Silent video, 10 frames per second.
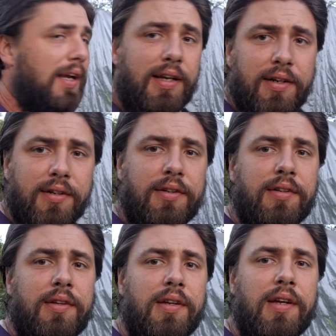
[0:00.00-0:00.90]
here,
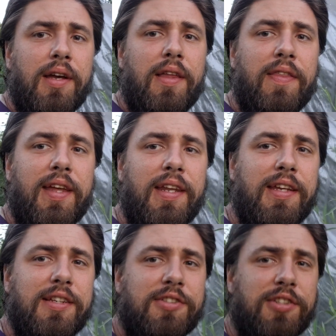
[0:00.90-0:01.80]
that
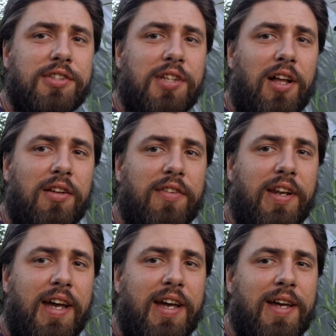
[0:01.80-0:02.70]
is just taller than
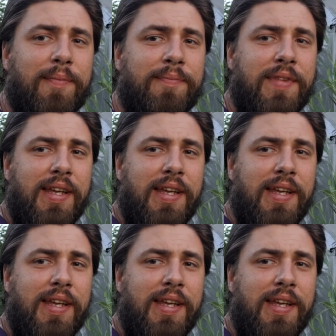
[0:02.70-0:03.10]
I am.